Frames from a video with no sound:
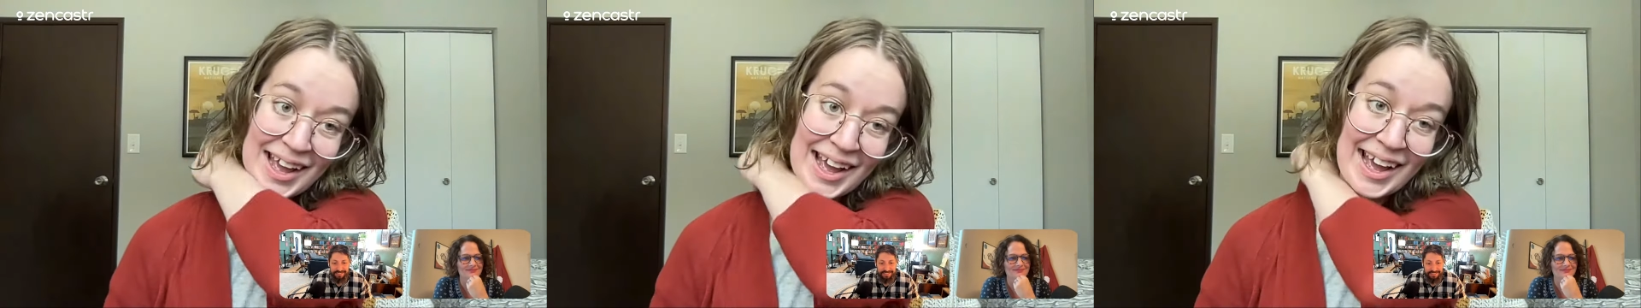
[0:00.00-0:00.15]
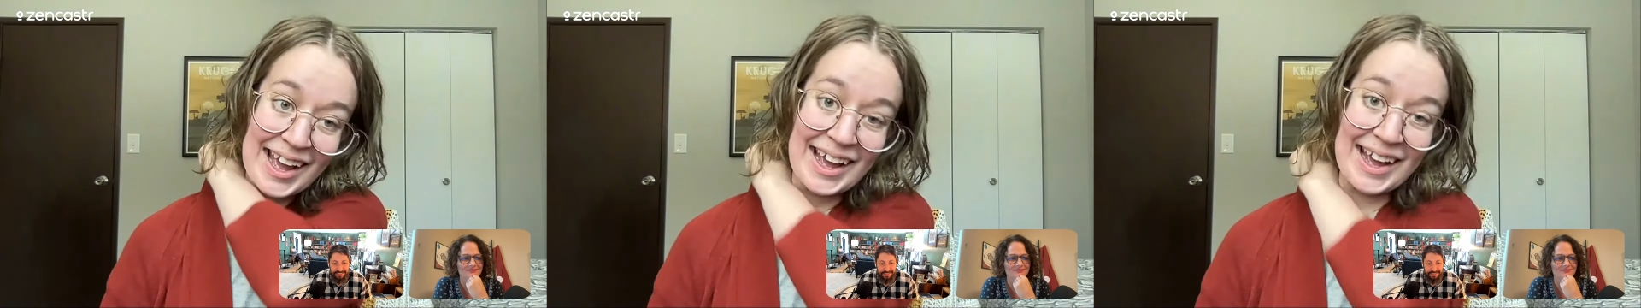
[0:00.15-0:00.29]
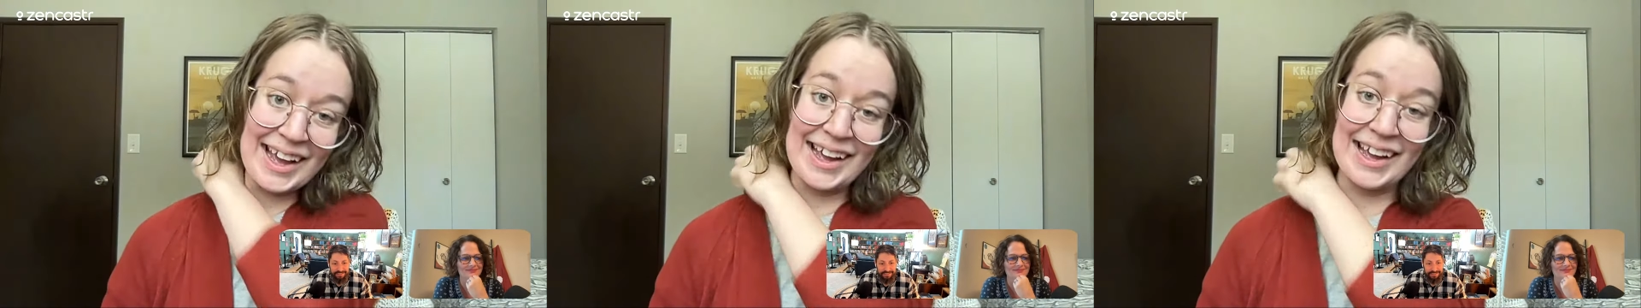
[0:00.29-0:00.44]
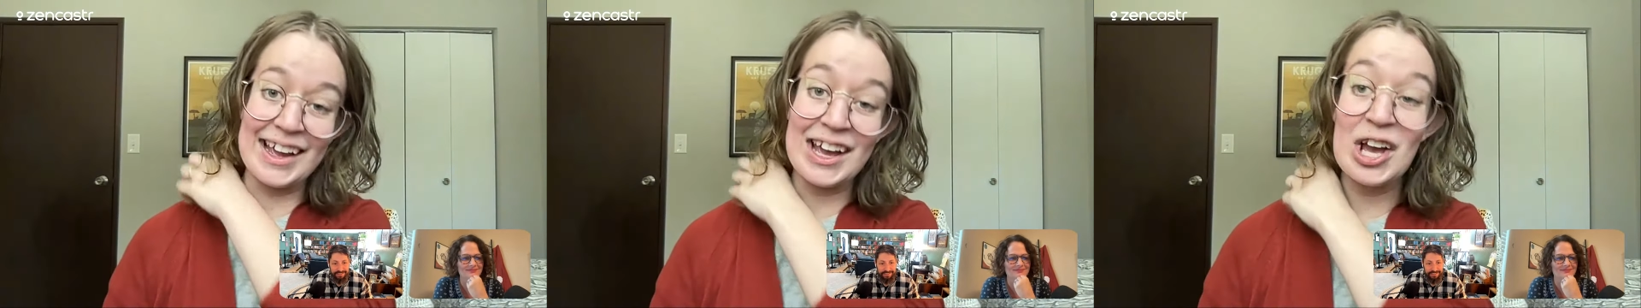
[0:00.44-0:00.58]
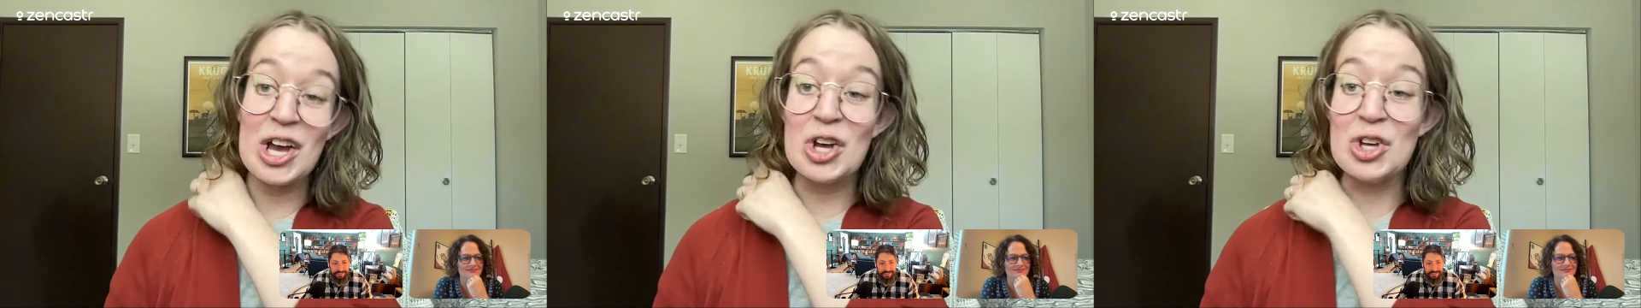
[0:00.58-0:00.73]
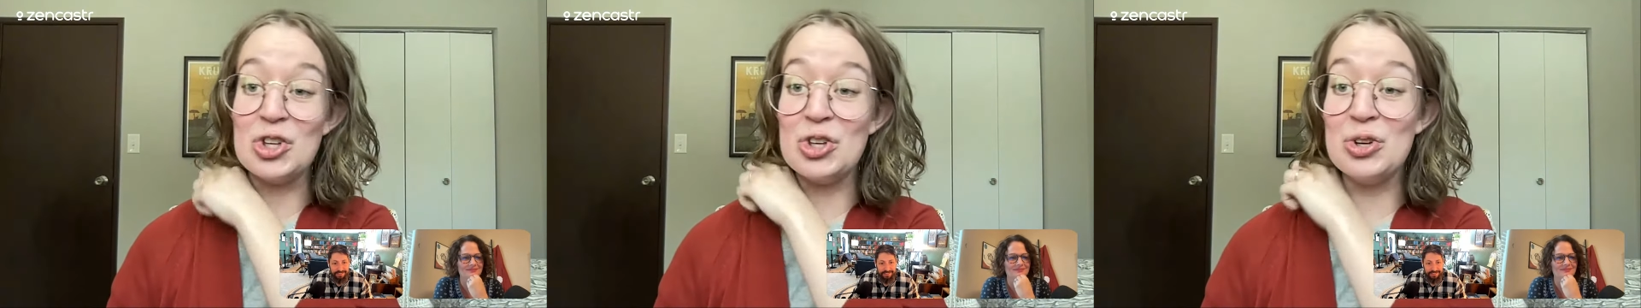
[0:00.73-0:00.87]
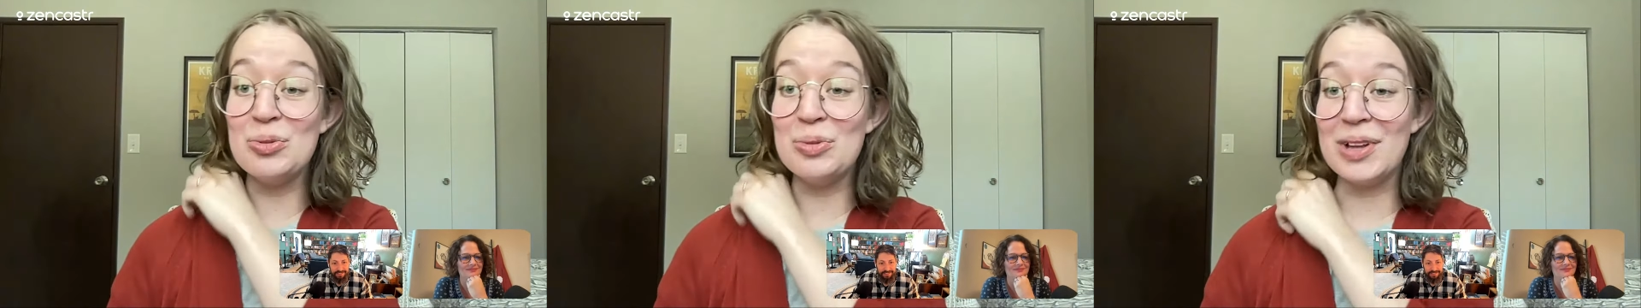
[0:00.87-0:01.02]
hey
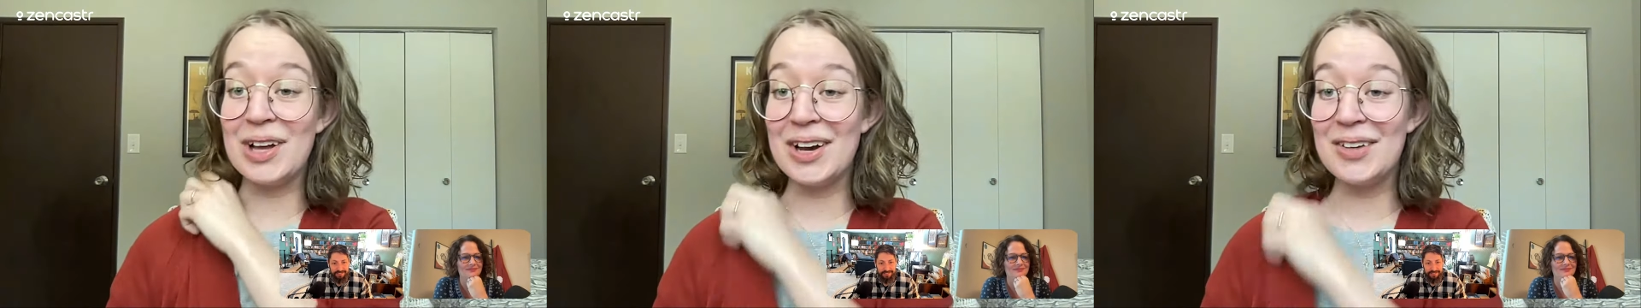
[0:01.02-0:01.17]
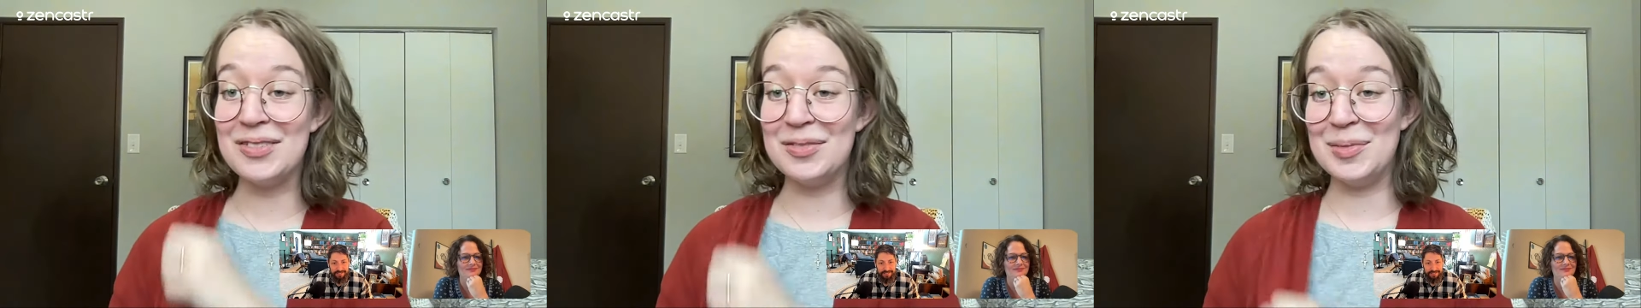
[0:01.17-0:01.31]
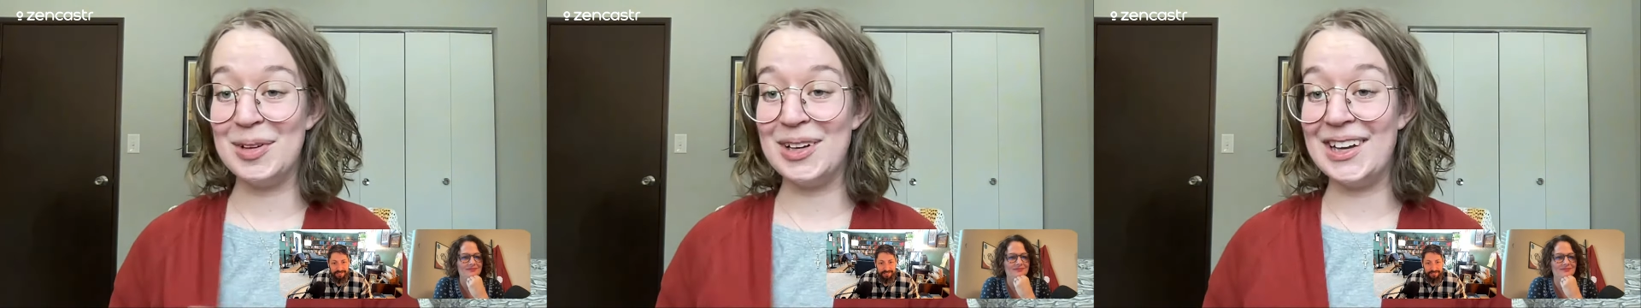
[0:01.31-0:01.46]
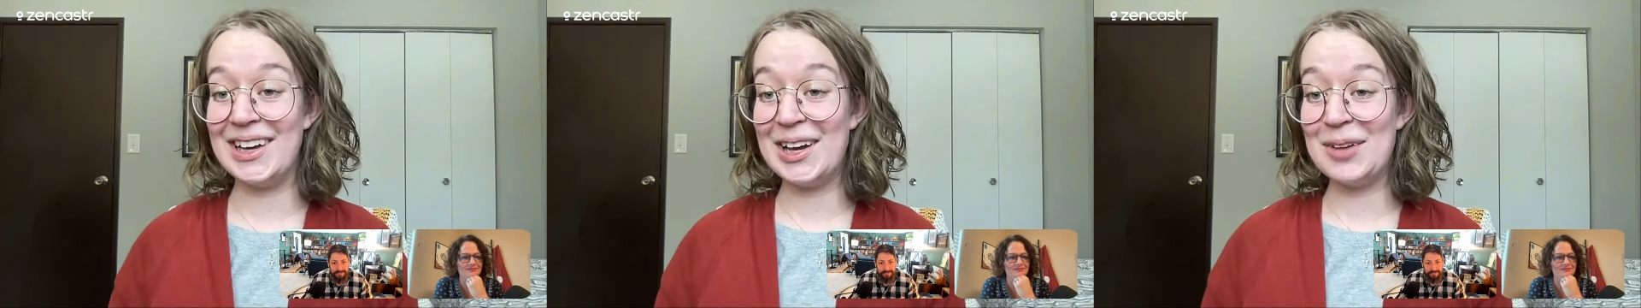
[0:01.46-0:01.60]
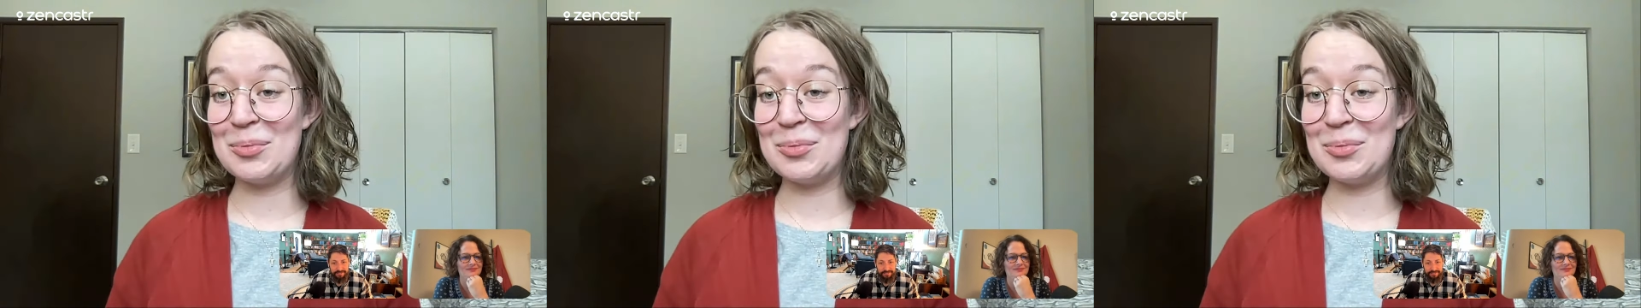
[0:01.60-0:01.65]
you love me